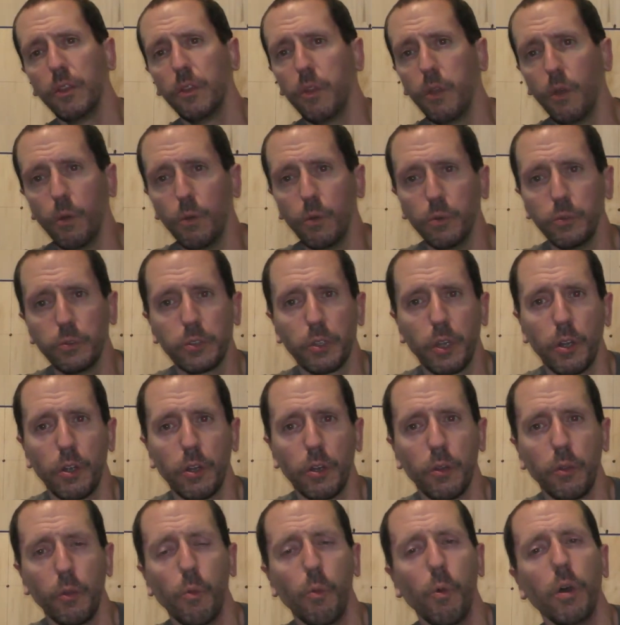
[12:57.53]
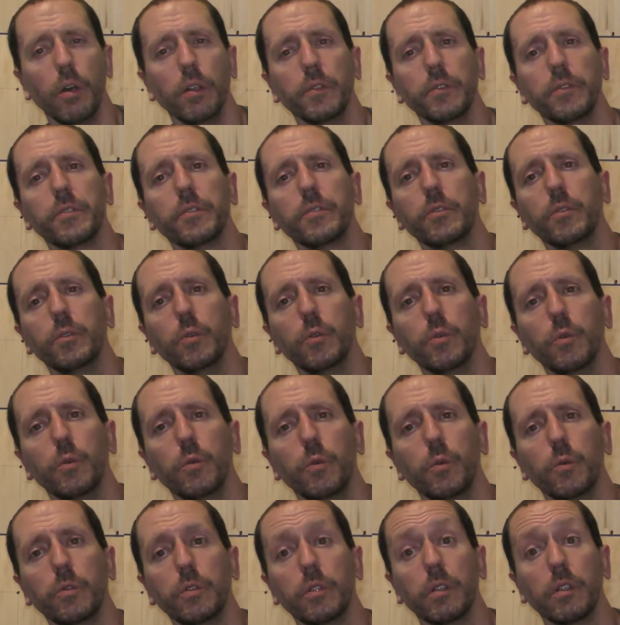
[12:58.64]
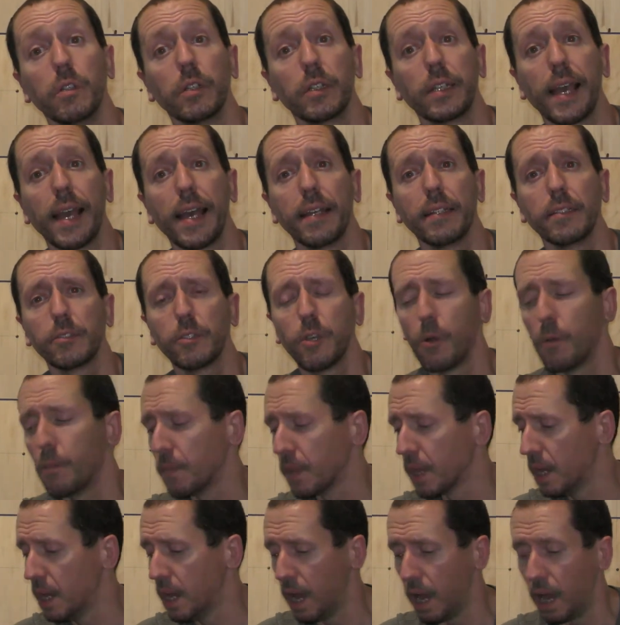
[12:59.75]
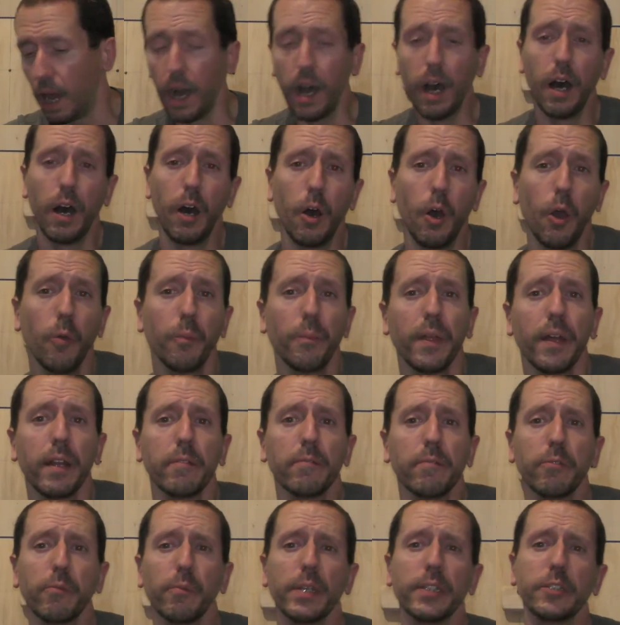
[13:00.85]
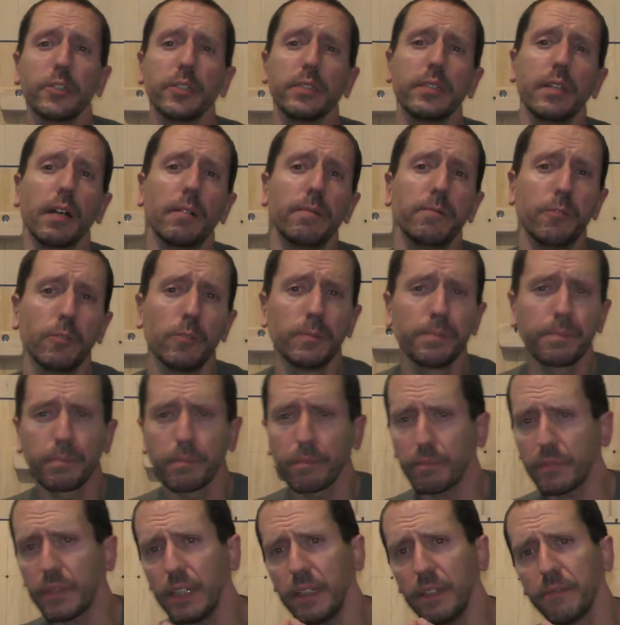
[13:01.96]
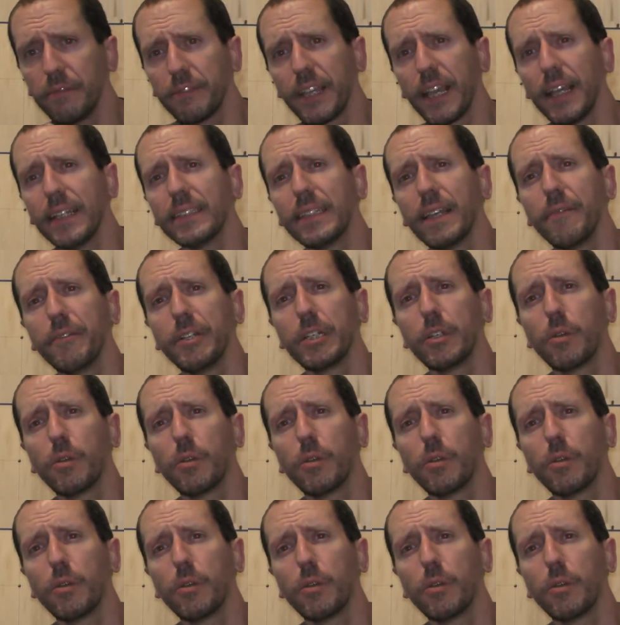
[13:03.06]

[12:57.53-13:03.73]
Those are the ones to look at. So, hope that information's helpful. If you guys have any